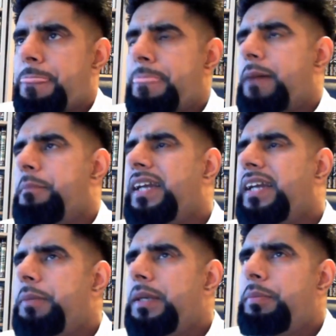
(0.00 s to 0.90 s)
Now
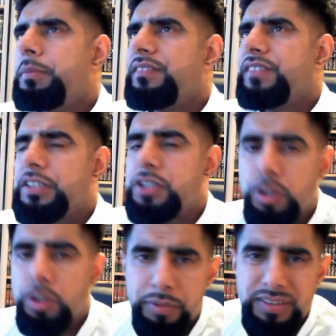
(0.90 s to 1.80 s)
many people have
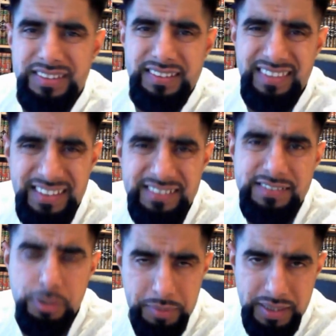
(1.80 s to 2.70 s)
interpreted
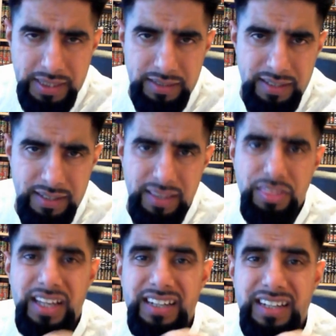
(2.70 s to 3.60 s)
this to mean
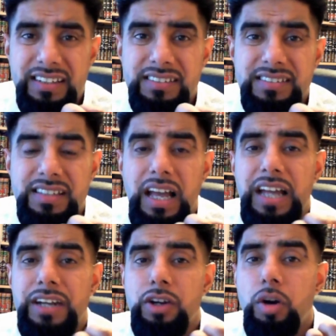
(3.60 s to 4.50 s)
that it is
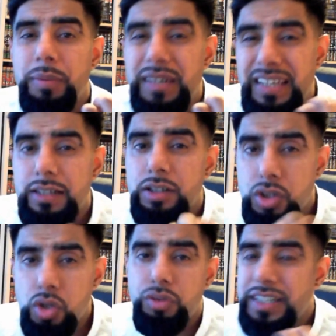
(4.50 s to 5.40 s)
an
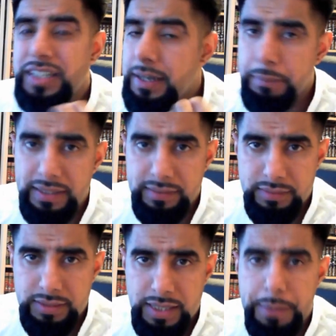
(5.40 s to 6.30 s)
obligatory
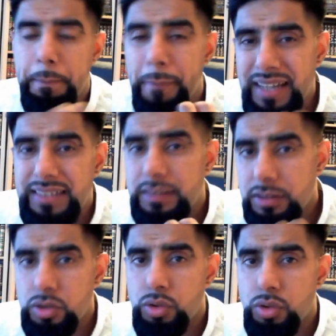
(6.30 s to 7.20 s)
command, a
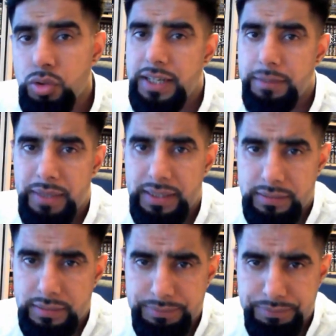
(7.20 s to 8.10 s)
mandatory
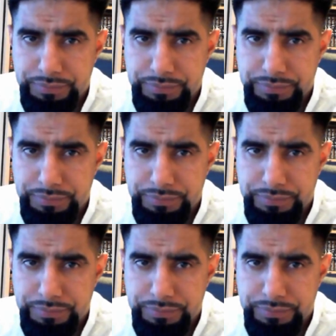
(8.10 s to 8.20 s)
command.